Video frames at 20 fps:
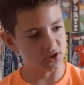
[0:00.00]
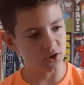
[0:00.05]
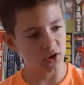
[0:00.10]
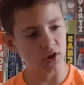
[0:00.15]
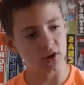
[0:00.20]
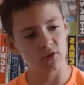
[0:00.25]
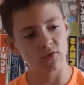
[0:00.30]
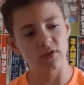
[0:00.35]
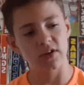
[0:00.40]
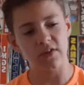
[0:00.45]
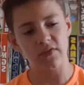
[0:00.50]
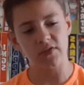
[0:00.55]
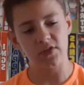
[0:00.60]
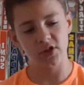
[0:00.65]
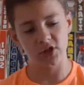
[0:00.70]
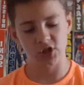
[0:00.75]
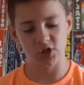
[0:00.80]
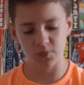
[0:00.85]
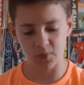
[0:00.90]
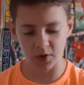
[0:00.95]
not only for
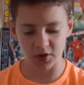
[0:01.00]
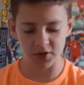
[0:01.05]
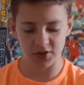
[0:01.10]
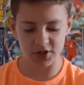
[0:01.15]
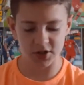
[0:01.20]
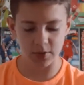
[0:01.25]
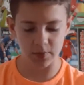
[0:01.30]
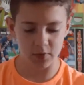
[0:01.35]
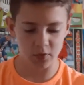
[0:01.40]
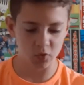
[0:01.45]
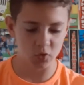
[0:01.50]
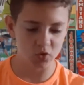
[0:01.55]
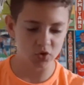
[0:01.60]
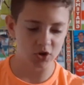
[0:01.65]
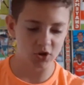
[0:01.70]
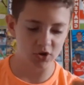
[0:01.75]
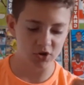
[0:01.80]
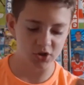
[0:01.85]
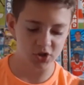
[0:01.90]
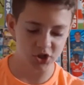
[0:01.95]
the sponsor, but
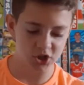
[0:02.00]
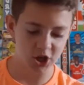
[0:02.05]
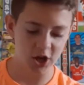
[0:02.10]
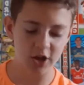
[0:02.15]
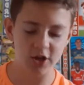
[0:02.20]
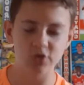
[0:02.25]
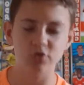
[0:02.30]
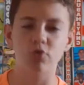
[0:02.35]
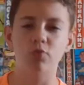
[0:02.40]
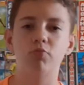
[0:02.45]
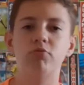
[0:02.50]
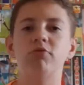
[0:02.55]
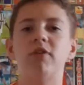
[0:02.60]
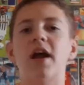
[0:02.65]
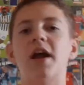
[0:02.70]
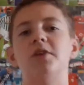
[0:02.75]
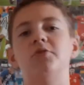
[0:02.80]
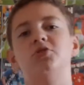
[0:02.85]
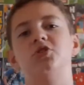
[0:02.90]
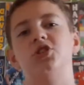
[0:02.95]
also because James
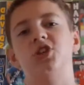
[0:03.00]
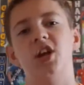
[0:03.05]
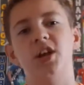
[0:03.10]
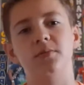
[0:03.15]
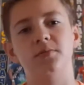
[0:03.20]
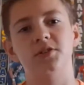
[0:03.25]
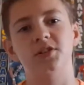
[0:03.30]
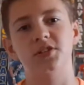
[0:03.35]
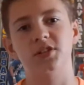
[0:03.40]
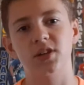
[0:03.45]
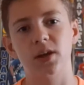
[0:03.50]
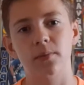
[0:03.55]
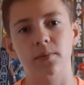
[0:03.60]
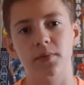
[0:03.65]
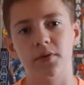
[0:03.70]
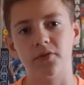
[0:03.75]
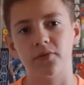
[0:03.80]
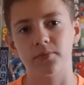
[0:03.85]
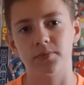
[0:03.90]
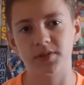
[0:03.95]
Ward-Prowse changed his
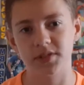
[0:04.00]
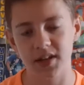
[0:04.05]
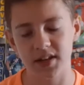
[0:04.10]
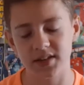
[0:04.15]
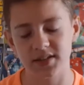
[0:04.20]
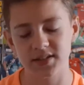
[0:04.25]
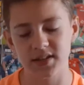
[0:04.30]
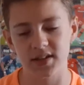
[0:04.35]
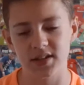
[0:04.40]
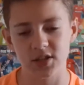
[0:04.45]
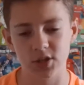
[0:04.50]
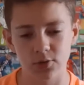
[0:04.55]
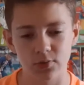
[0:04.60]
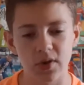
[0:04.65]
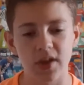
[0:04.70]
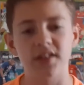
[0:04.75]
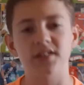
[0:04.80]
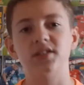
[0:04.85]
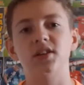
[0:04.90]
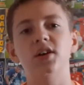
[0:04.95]
number from 16 to
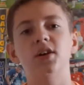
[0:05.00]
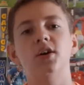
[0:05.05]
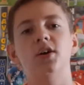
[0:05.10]
8.